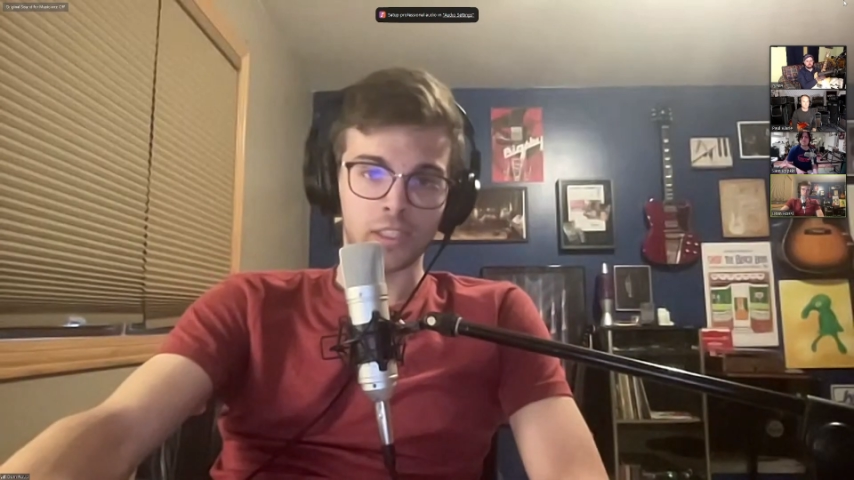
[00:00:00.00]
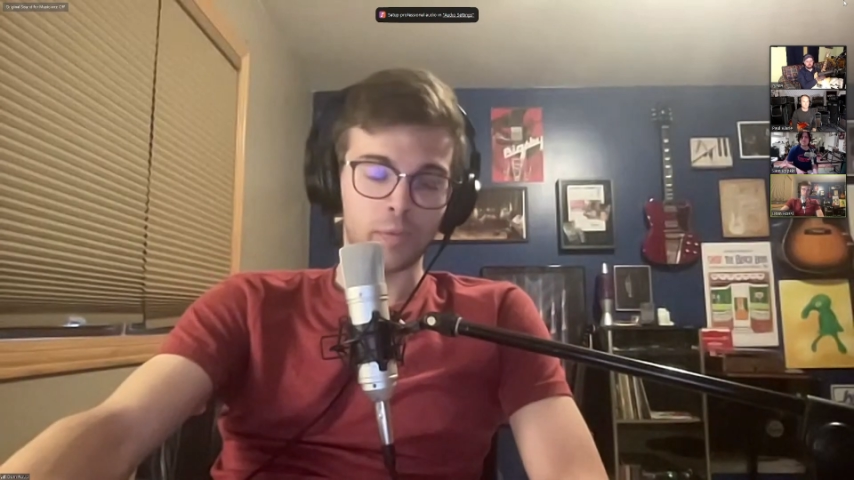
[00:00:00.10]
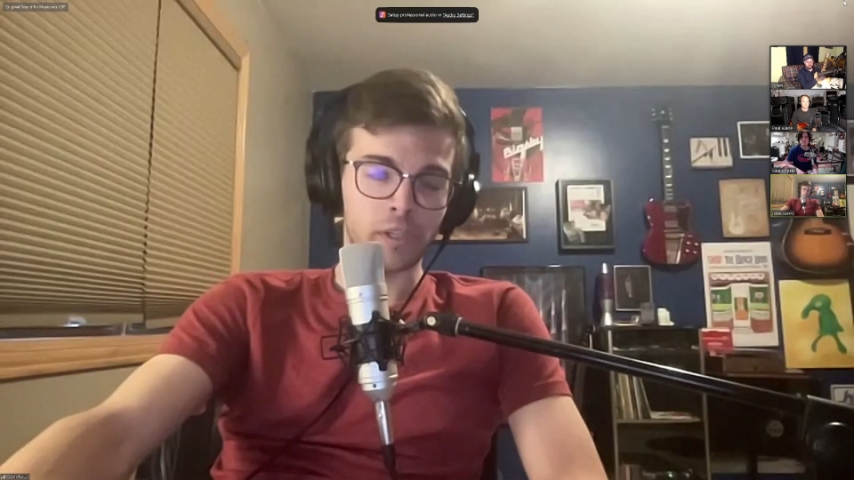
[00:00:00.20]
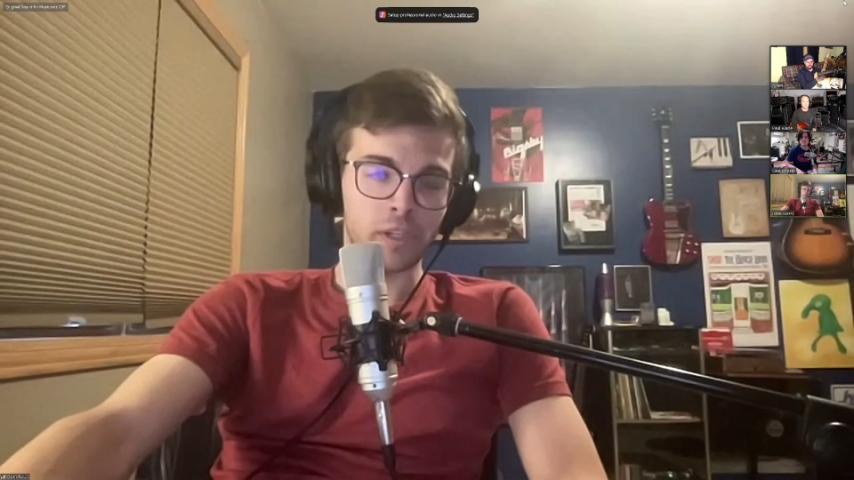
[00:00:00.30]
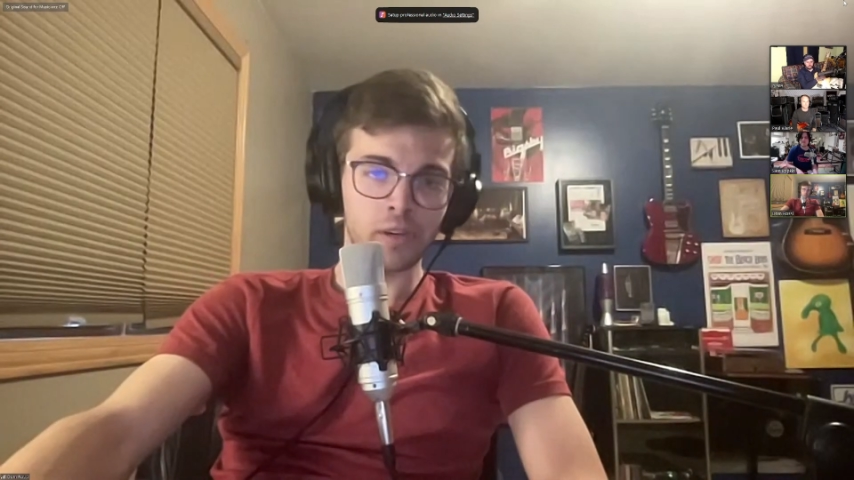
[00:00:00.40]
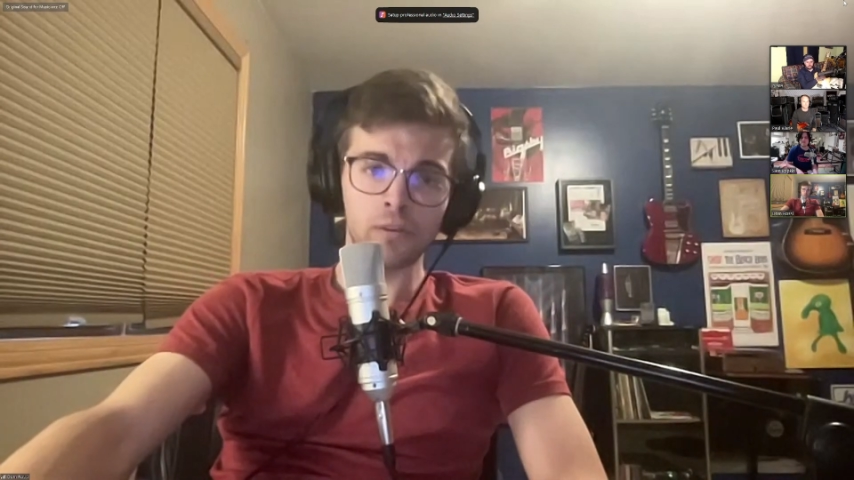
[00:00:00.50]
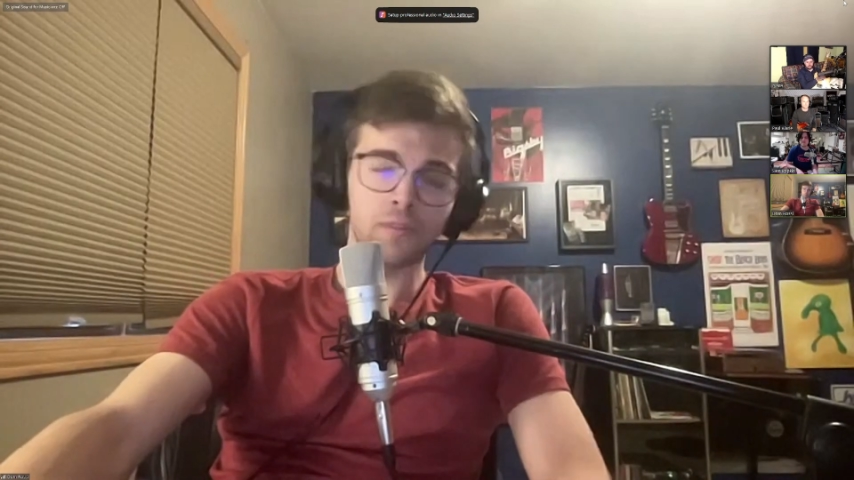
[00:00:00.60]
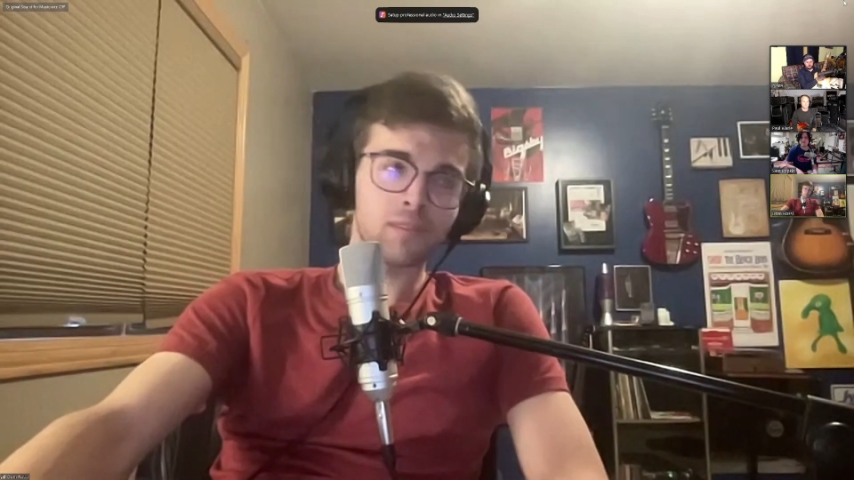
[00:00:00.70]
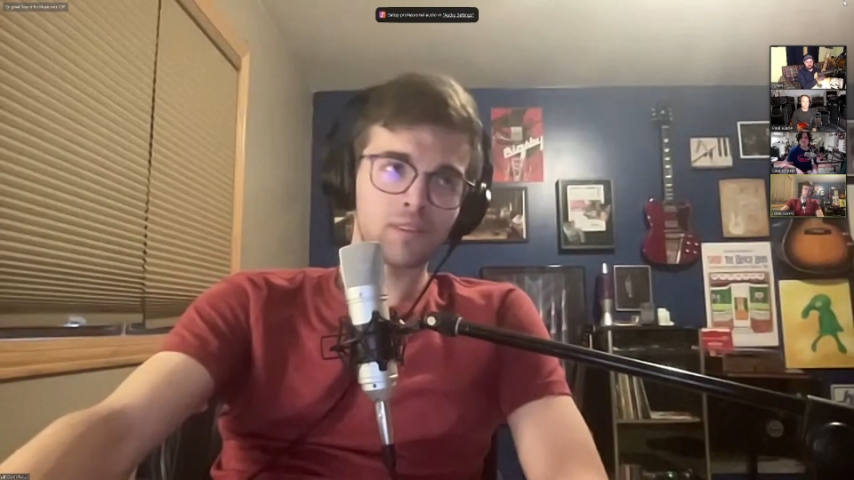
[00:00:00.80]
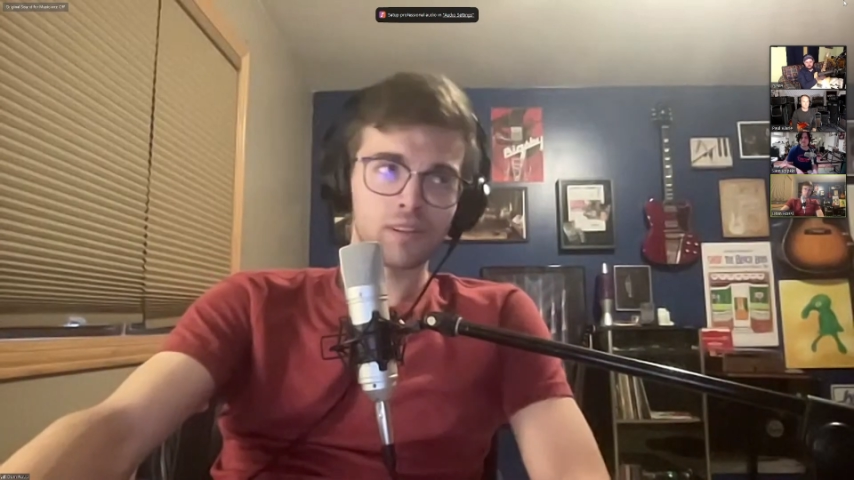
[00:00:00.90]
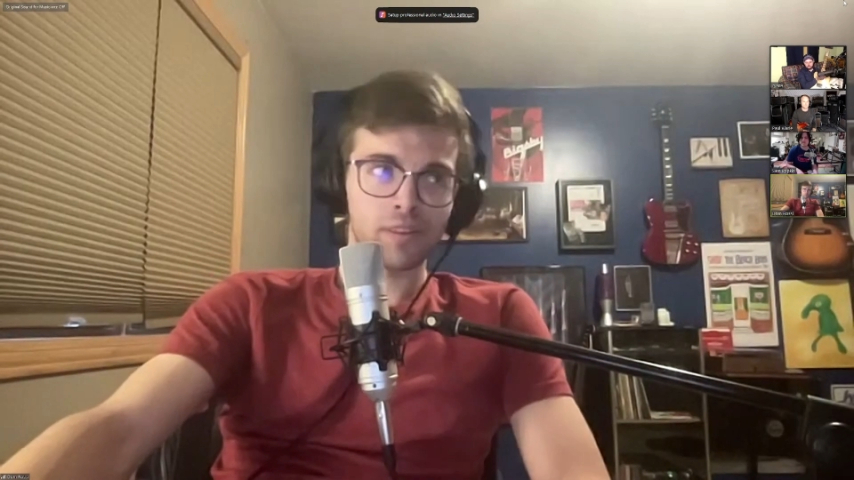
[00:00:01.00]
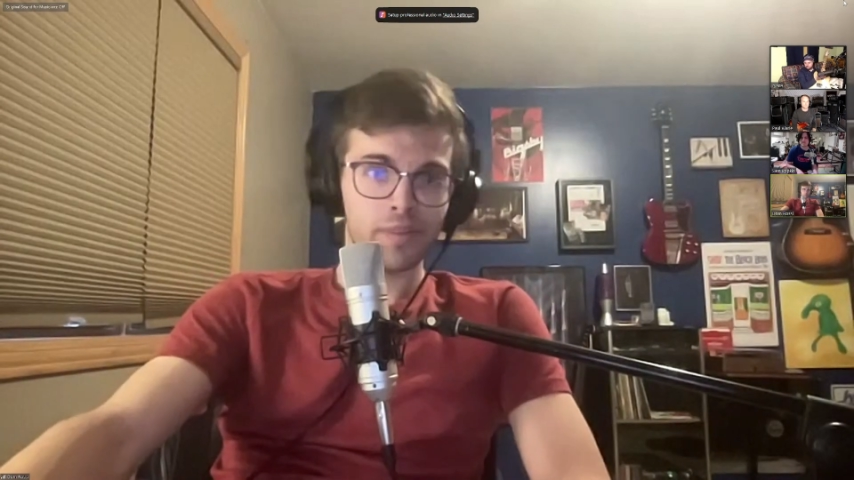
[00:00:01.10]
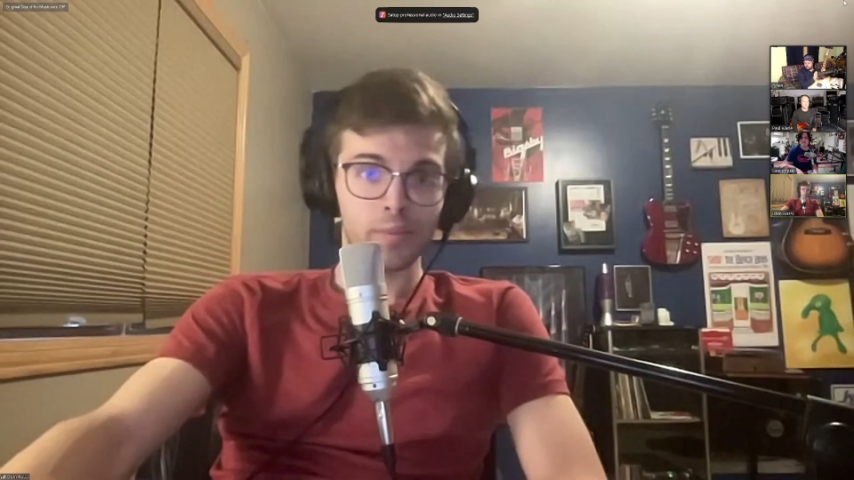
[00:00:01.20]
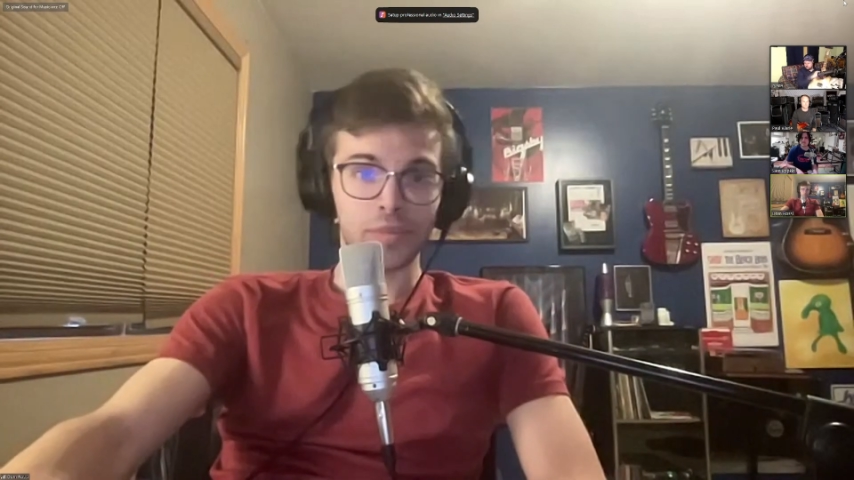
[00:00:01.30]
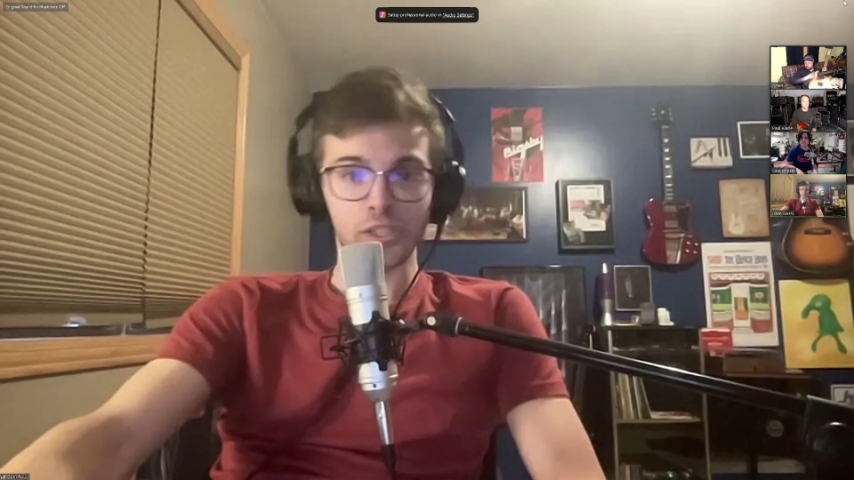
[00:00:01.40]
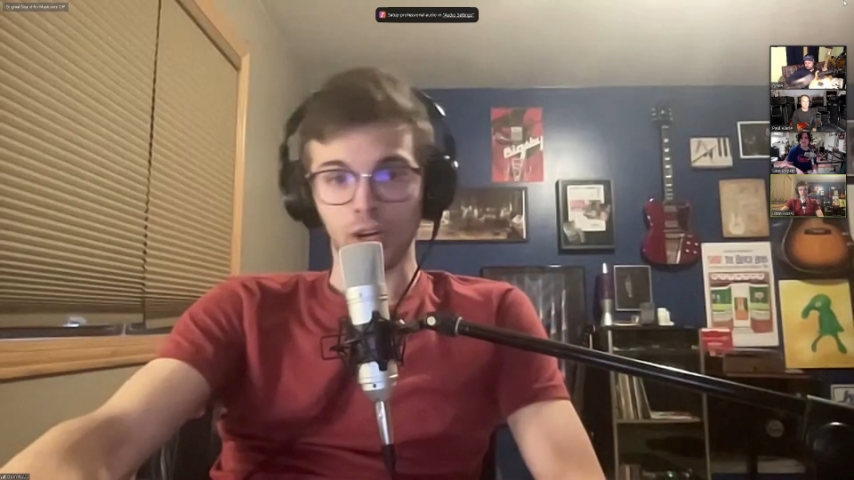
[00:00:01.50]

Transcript: Now we know it's a